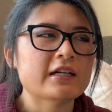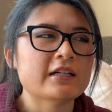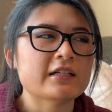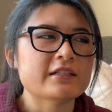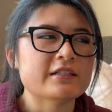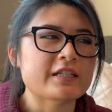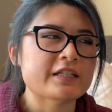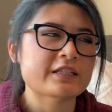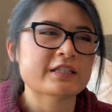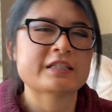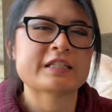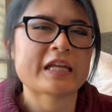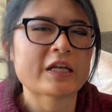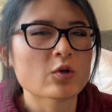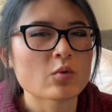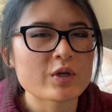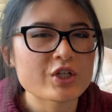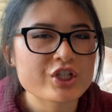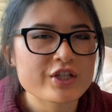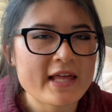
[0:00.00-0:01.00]

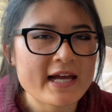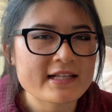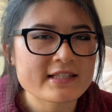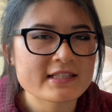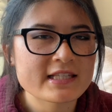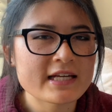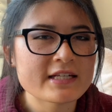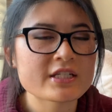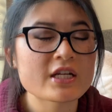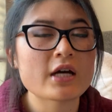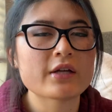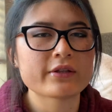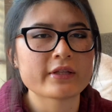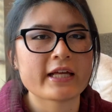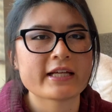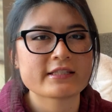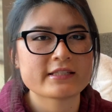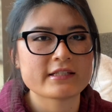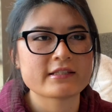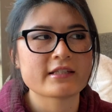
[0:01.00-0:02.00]
distinguish that scent
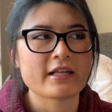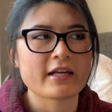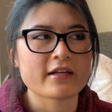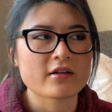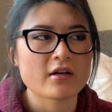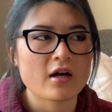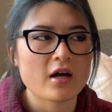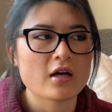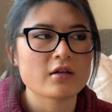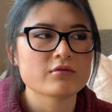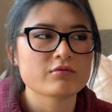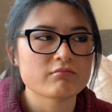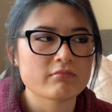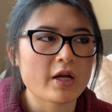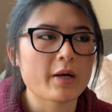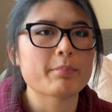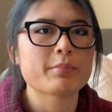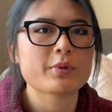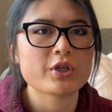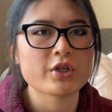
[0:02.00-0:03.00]
unless it's like
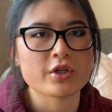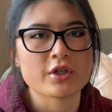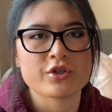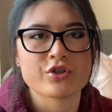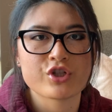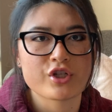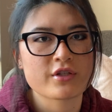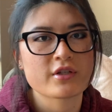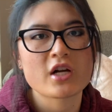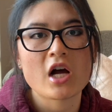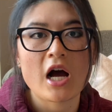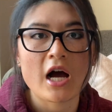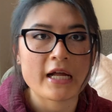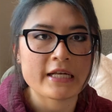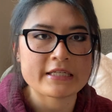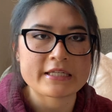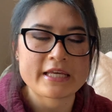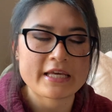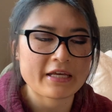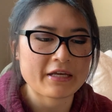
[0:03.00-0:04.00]
a pure just
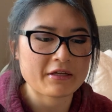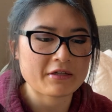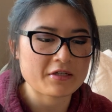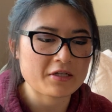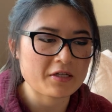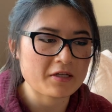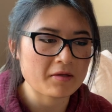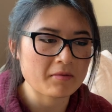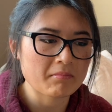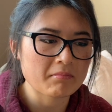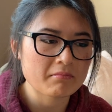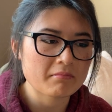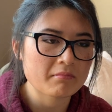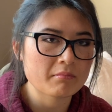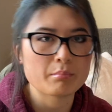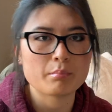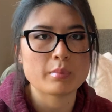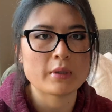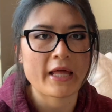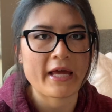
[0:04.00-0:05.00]
cotton candy
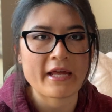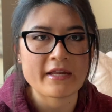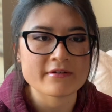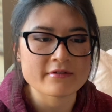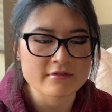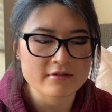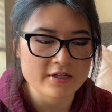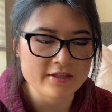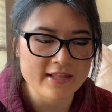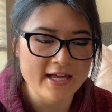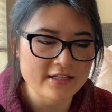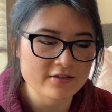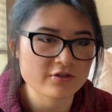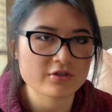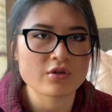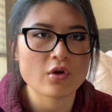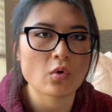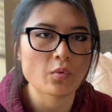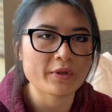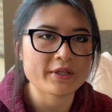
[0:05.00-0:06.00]
blend and that's
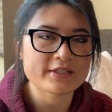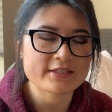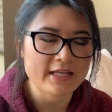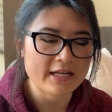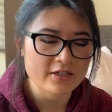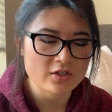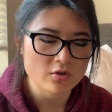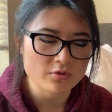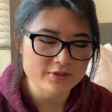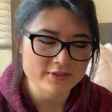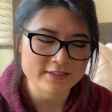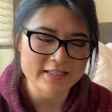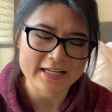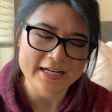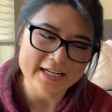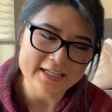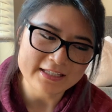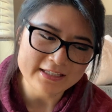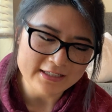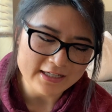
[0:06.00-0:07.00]
the only scent notes. Then
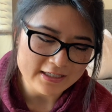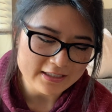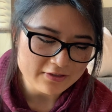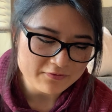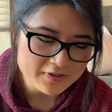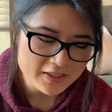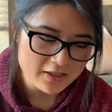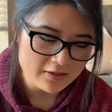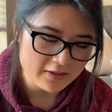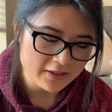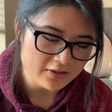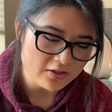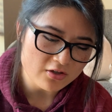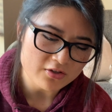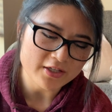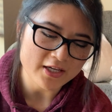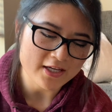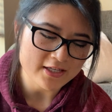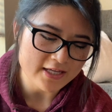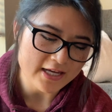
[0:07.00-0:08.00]
I can kind of tell like,
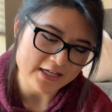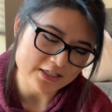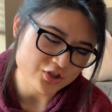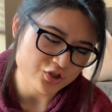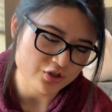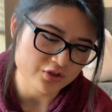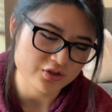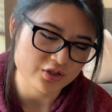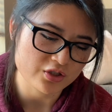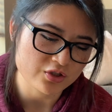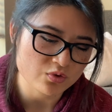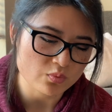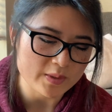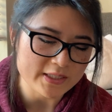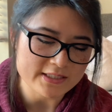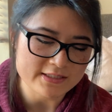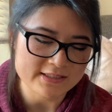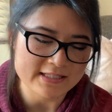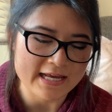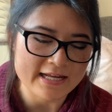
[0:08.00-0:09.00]
okay, yeah, it's just a
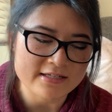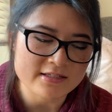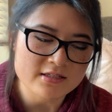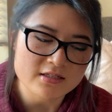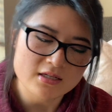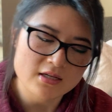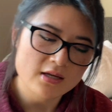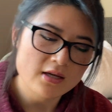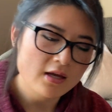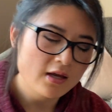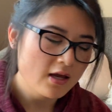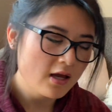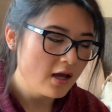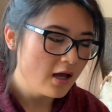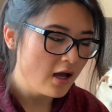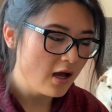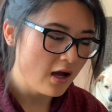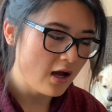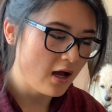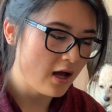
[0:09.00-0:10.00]
sweet scent.
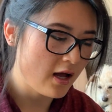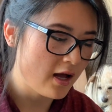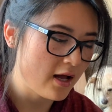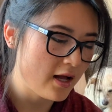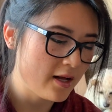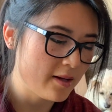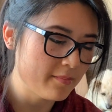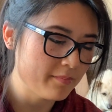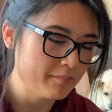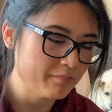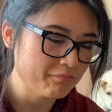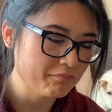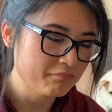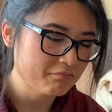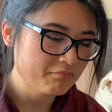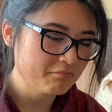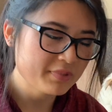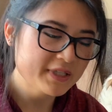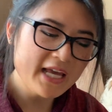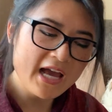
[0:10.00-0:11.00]

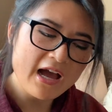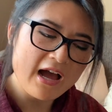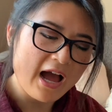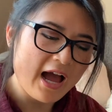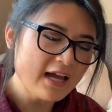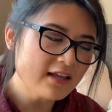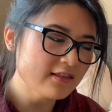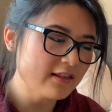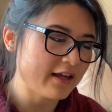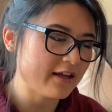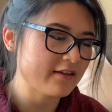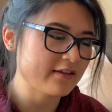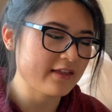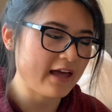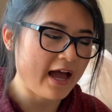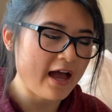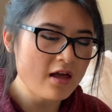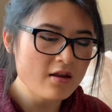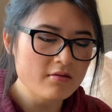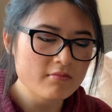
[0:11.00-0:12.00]
But yeah, I like
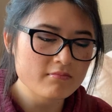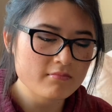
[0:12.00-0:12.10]
that.